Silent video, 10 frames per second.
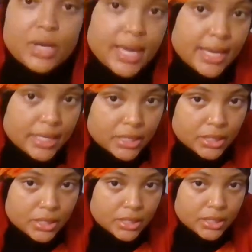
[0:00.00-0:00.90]

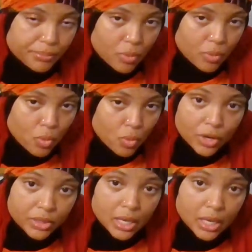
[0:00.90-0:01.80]
is pour
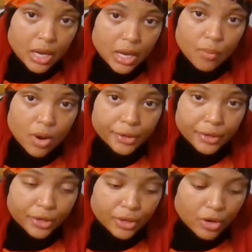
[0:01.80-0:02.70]
the hot
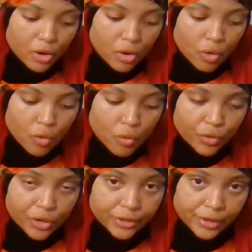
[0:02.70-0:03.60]
water
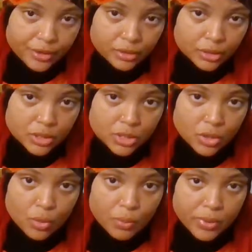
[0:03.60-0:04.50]
over the
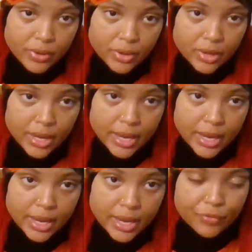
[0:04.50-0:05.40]
soap and
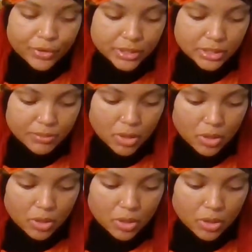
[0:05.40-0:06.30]
allow for it to melt
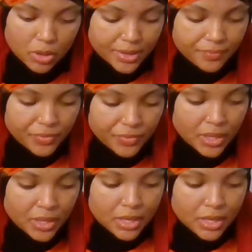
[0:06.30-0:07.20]
that way.
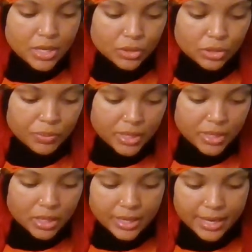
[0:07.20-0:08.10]
So depending
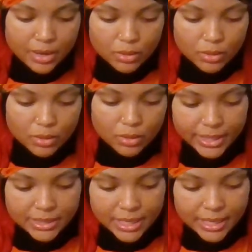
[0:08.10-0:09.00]
on how long it
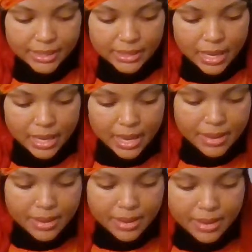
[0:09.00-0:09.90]
takes, I
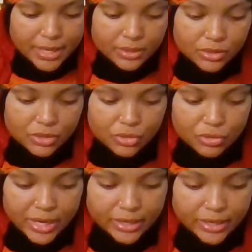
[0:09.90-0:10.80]
may
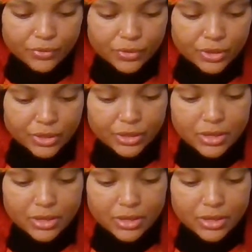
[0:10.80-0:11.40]
transfer